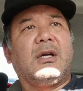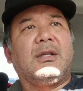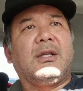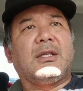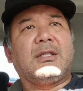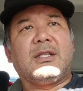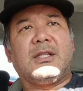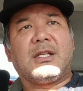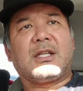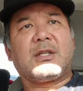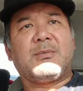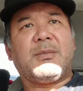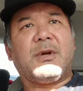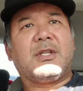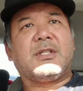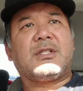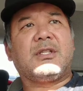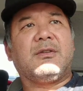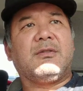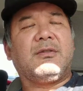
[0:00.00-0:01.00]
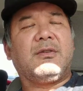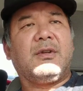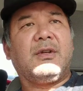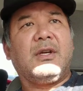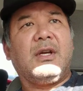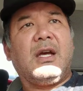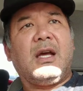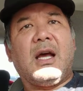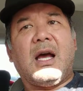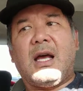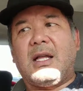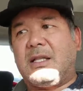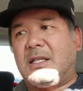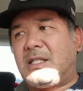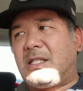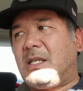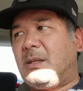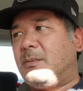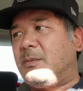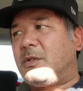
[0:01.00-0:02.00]
that's inexpensive, it
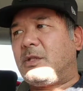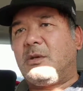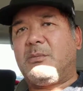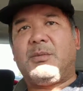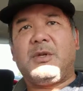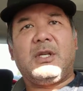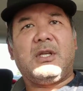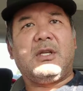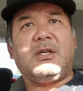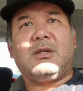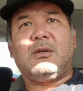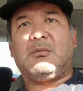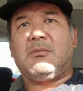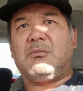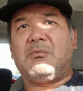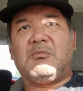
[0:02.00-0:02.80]
seems to be